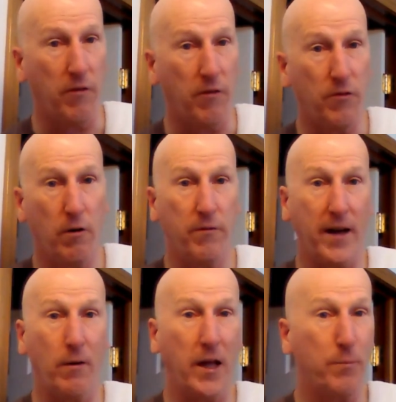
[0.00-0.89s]
So if I
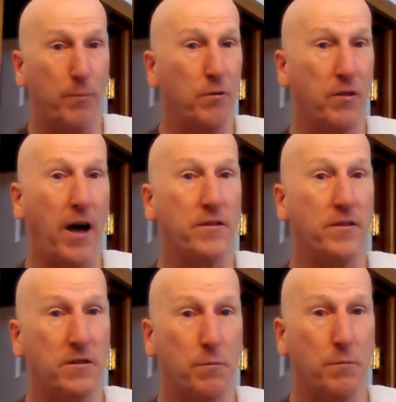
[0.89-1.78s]
can get up to
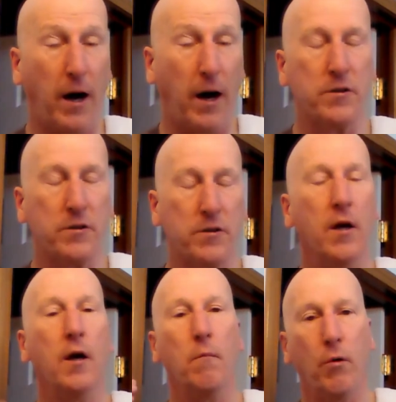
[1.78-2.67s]
1,000 subscribers,
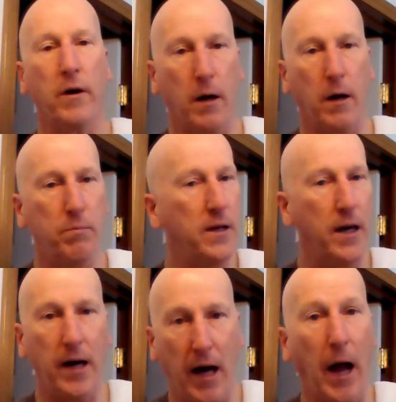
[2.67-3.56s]
boy,
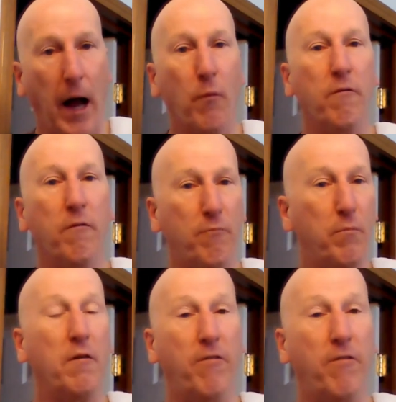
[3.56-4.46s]
I will
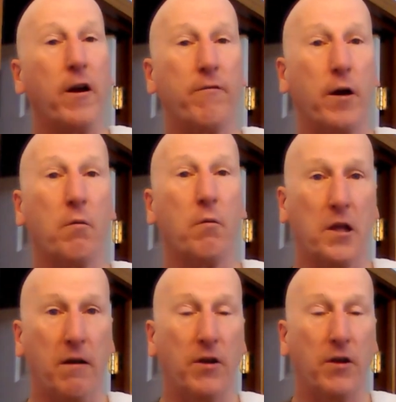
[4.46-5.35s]
be very, very
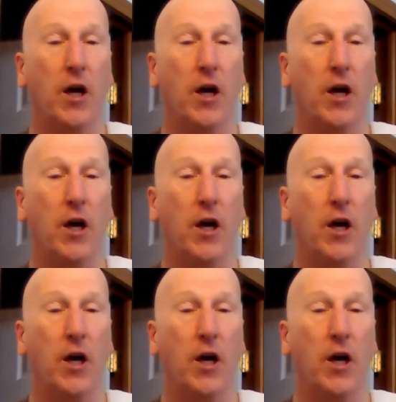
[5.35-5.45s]
relieved.